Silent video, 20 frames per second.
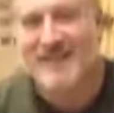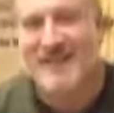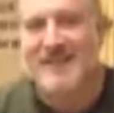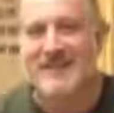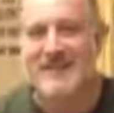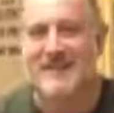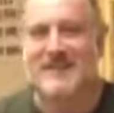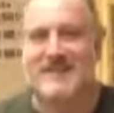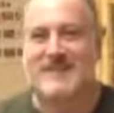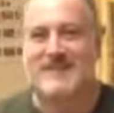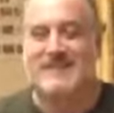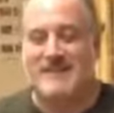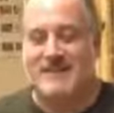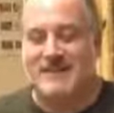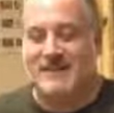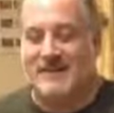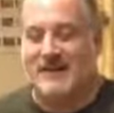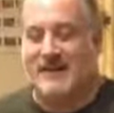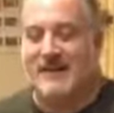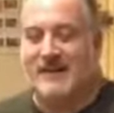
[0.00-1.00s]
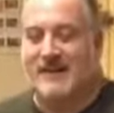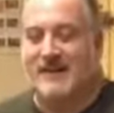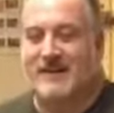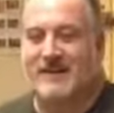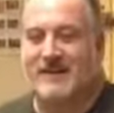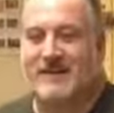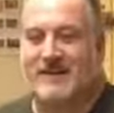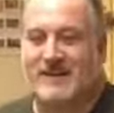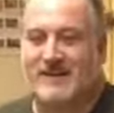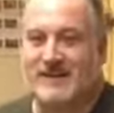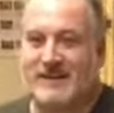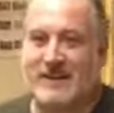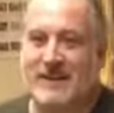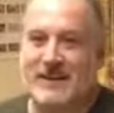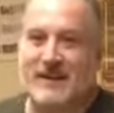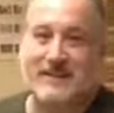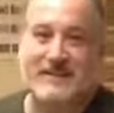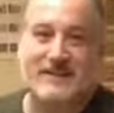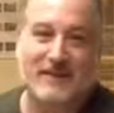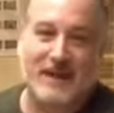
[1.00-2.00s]
This is an
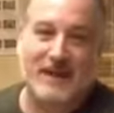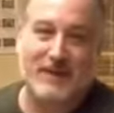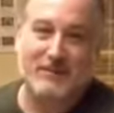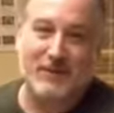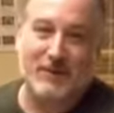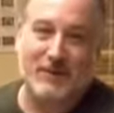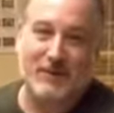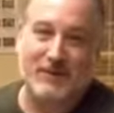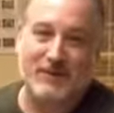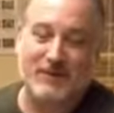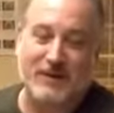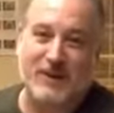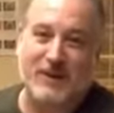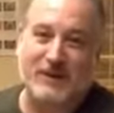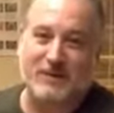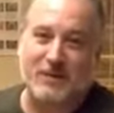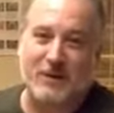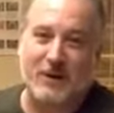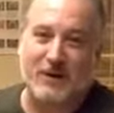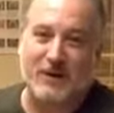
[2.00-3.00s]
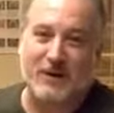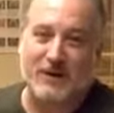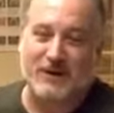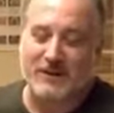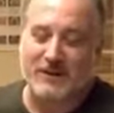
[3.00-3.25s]
example of the finished product.